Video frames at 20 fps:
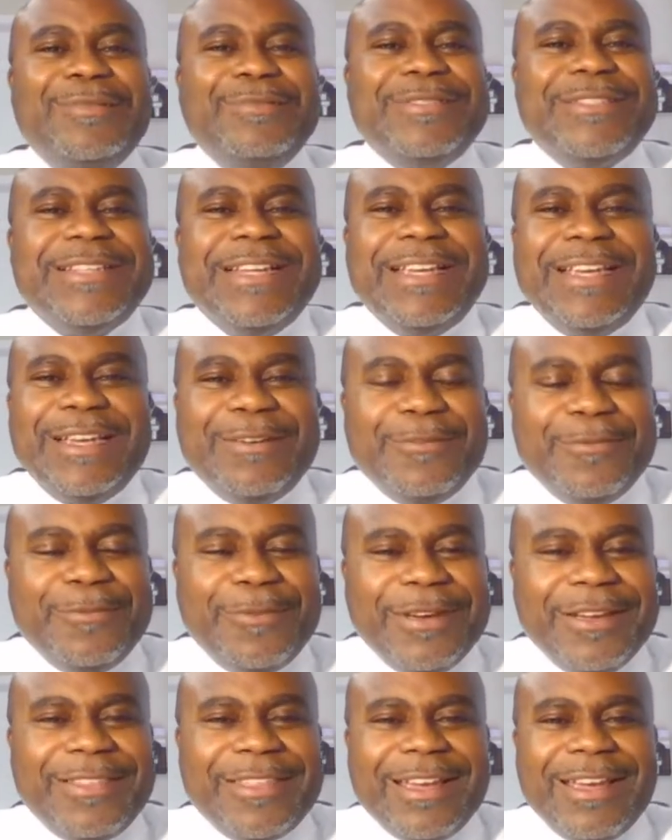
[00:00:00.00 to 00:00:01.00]
singing
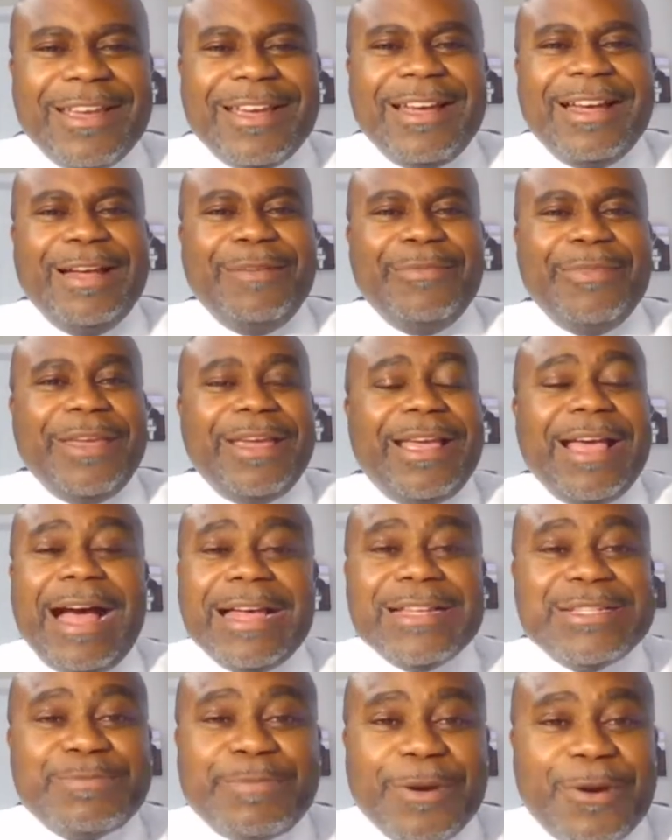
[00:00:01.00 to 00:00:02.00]
with the
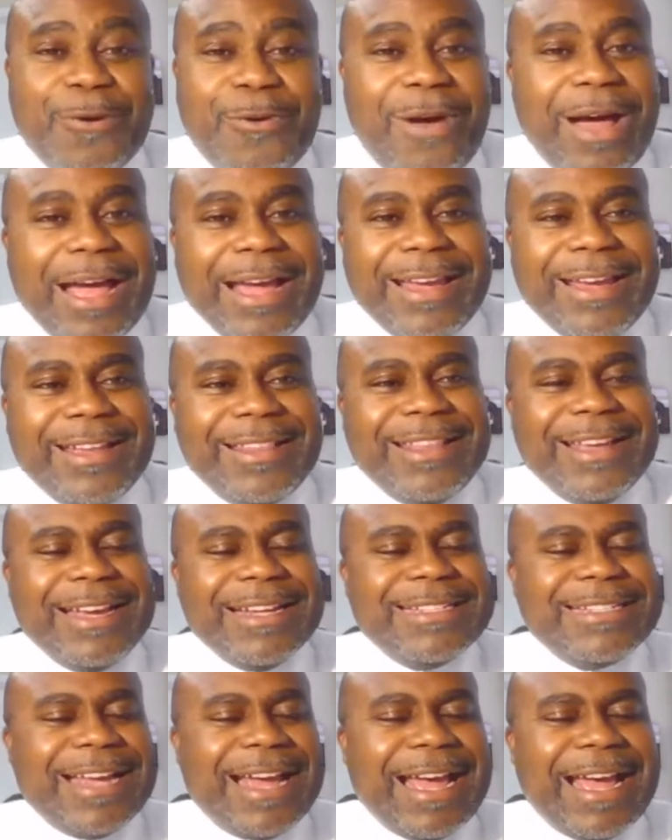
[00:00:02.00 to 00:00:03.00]
gospel choir at
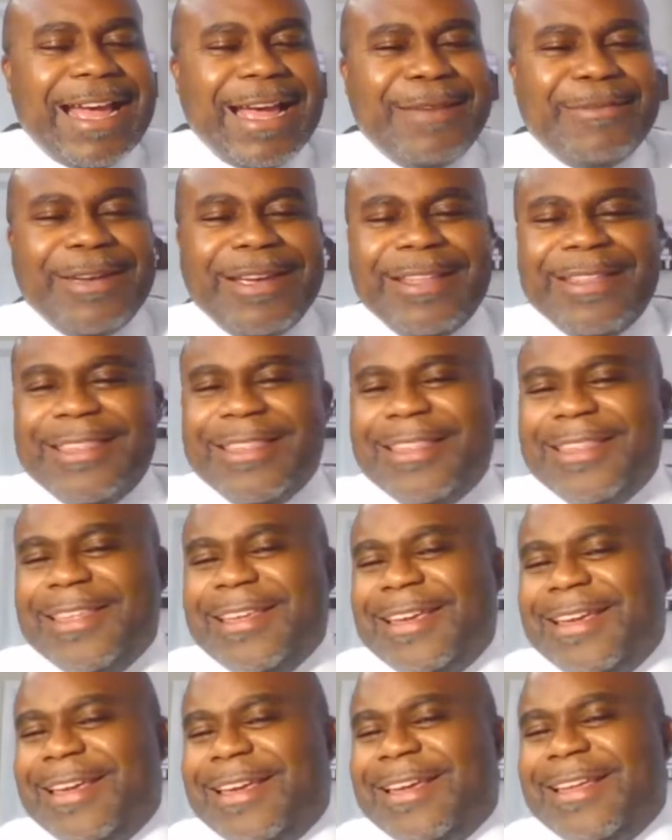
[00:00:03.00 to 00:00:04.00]
that time, and
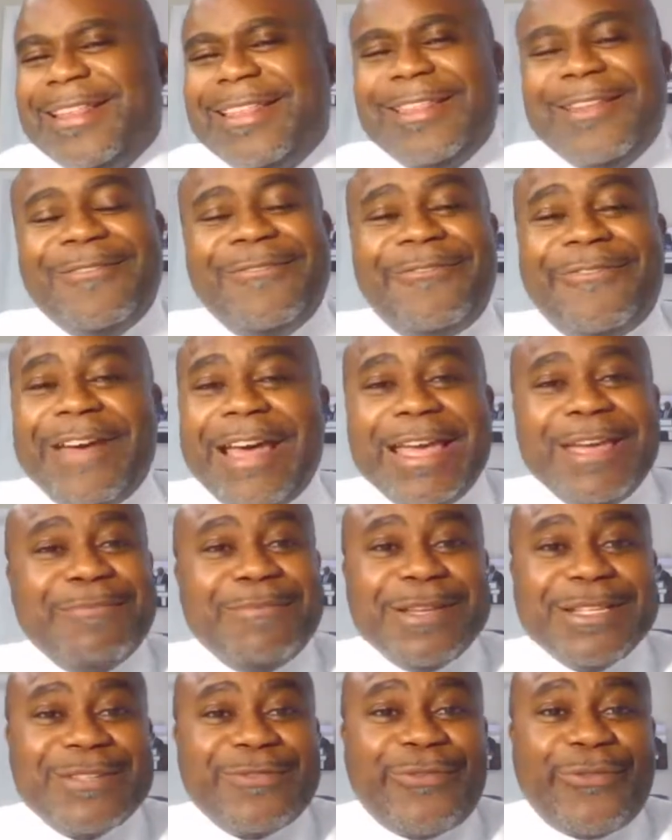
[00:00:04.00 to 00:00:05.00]
then the
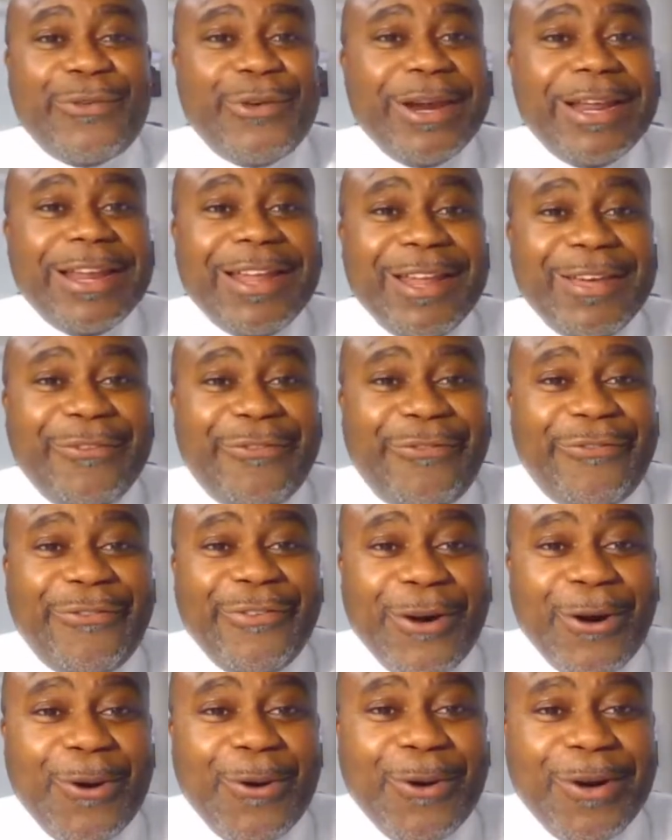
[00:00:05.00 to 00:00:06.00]
famous Friendly
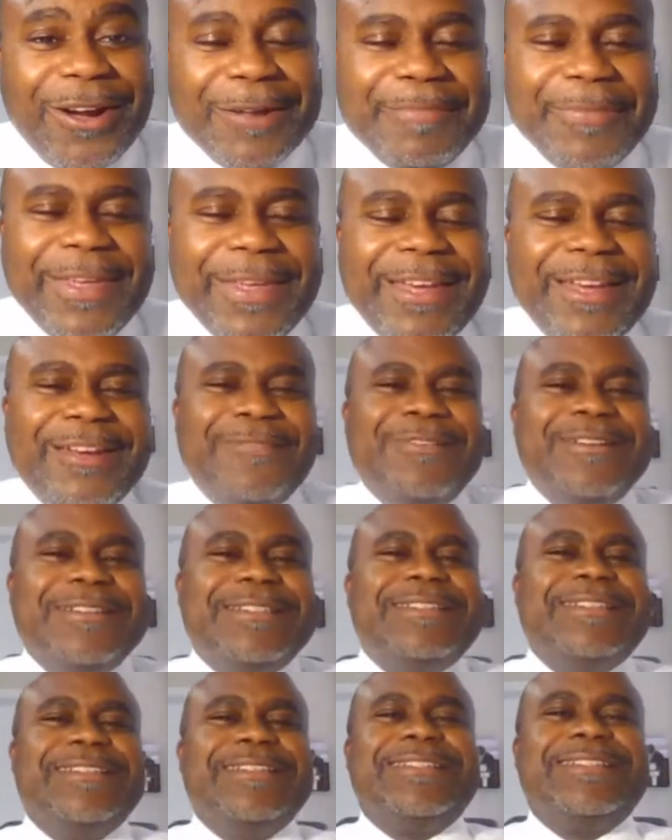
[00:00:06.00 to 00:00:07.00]
Four with
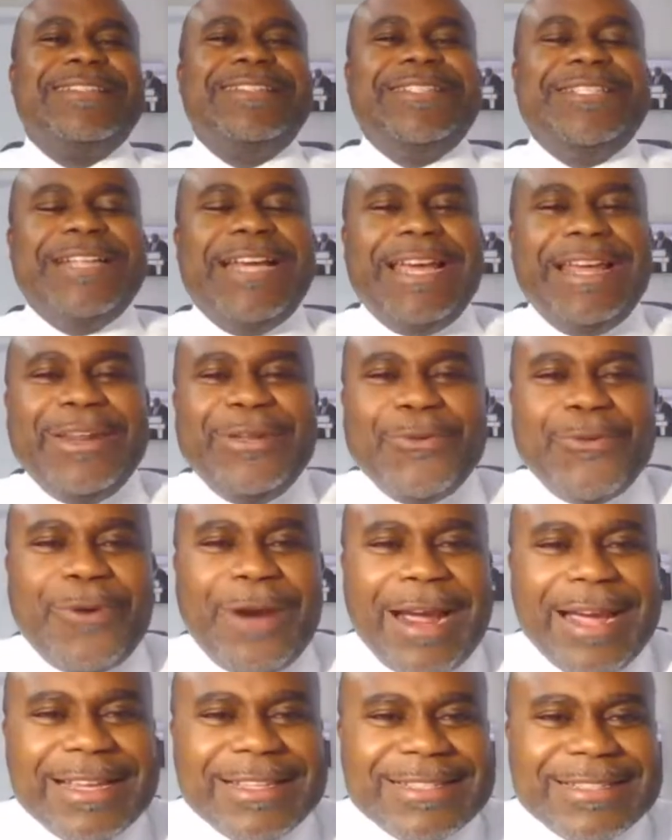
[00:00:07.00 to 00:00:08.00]
Sister Janie
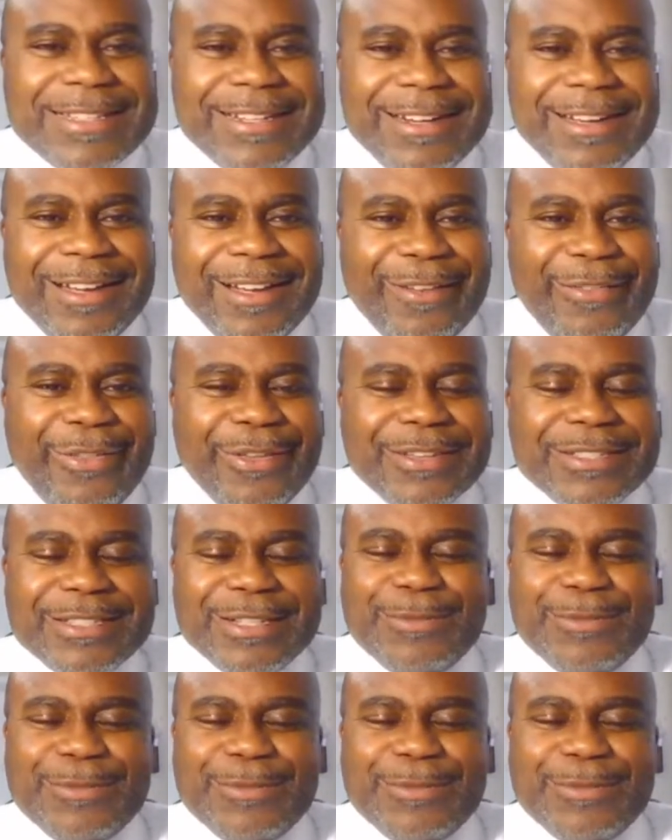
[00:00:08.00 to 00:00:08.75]
Rice and others.